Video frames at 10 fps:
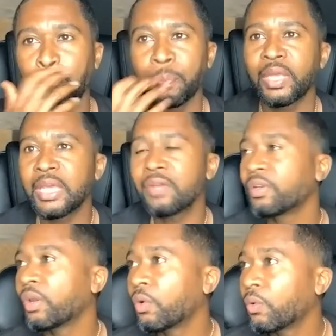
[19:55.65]

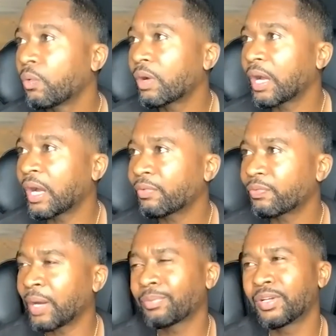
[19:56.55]
even though
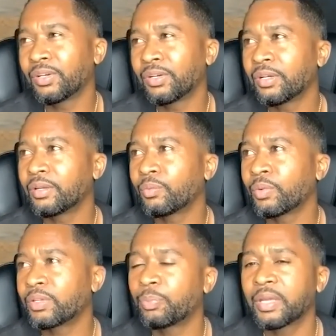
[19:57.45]
I'm good
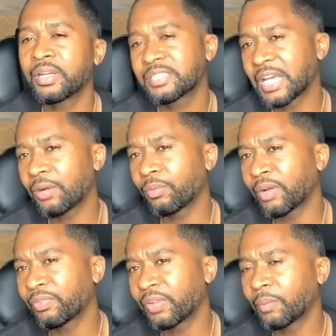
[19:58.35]
with spending time with
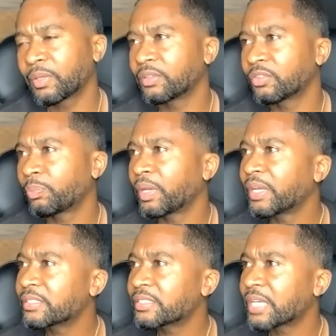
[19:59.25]
my family and
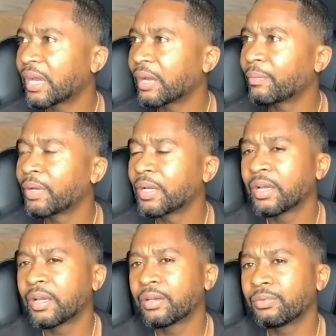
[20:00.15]
spending time,
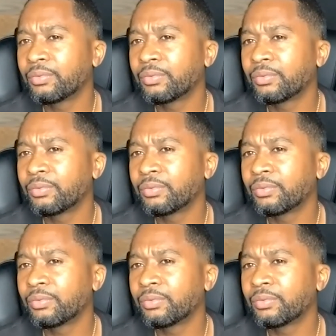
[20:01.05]
you